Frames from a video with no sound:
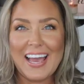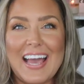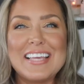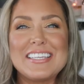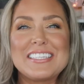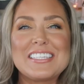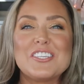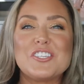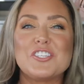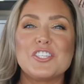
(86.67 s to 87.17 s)

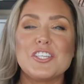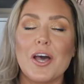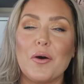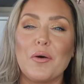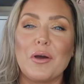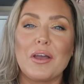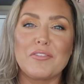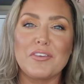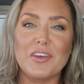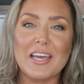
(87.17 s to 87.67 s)
guys,
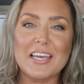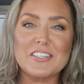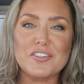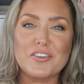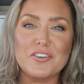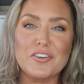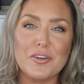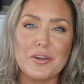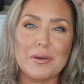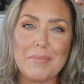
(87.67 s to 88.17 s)
so if you guys
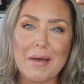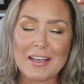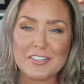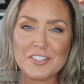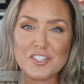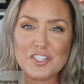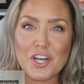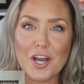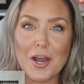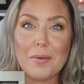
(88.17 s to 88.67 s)
are new to
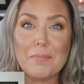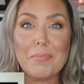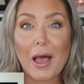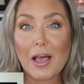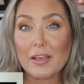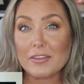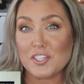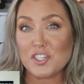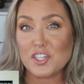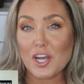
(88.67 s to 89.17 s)
BoxyCharm,
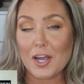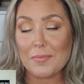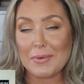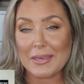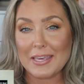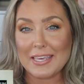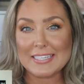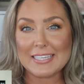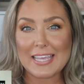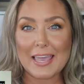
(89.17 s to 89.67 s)

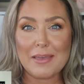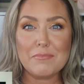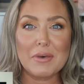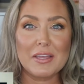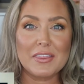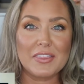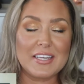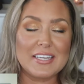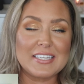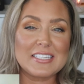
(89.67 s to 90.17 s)
BoxyCharm is a
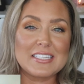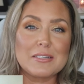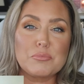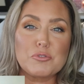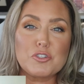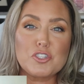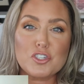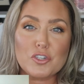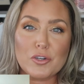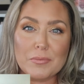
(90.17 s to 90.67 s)
monthly
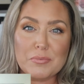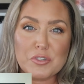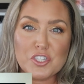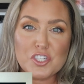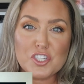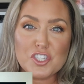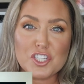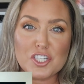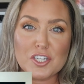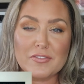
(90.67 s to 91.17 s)

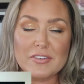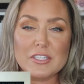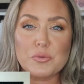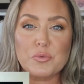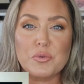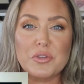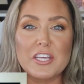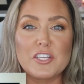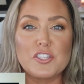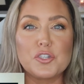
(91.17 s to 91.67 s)
subscription service
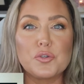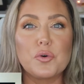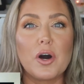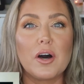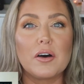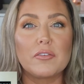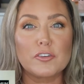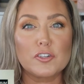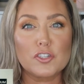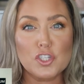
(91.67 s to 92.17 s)
where they do
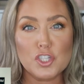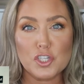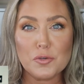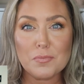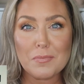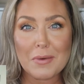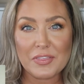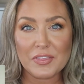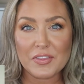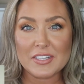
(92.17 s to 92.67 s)
offer
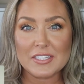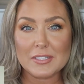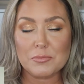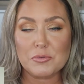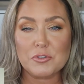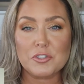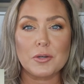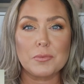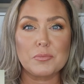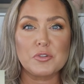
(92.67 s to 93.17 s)
two monthly
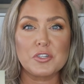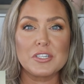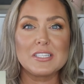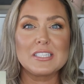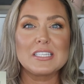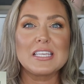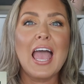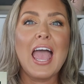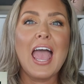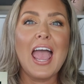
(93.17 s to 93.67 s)

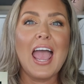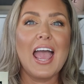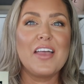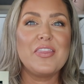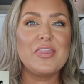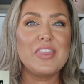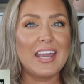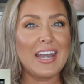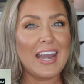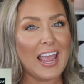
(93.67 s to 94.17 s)
subscriptions
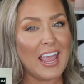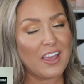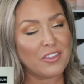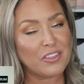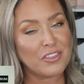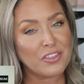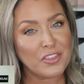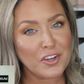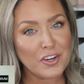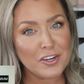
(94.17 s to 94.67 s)
and then
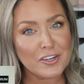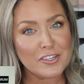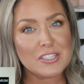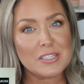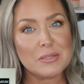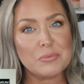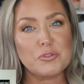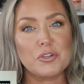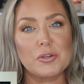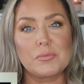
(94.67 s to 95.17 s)
a third
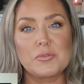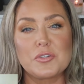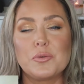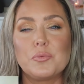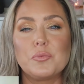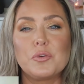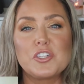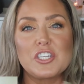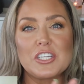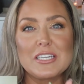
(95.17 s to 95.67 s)

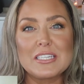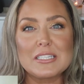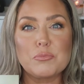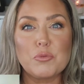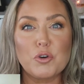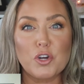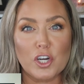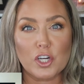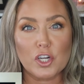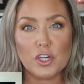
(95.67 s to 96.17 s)
subscription which is
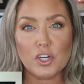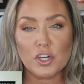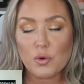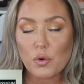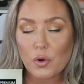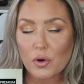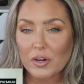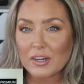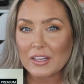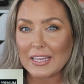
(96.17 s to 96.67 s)
more
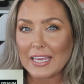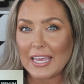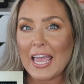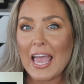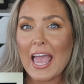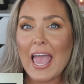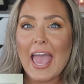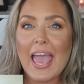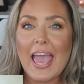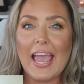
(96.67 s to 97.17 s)

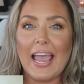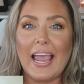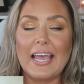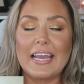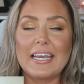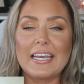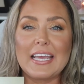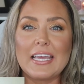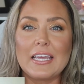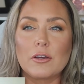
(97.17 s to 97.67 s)
quarterly
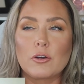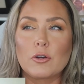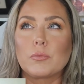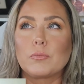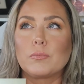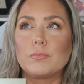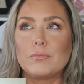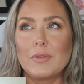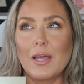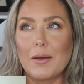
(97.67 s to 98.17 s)
and it,
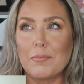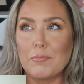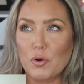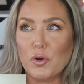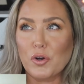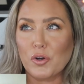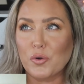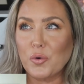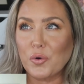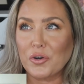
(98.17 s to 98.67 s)
or not
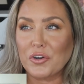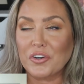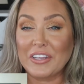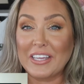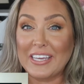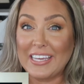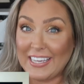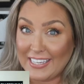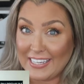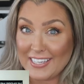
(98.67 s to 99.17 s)
more
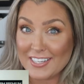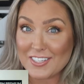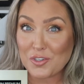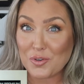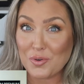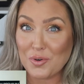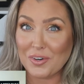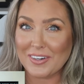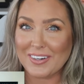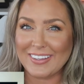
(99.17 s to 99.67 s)
quarterly, it is
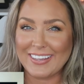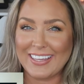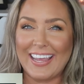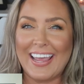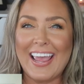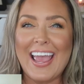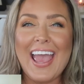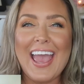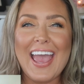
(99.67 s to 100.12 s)
quarterly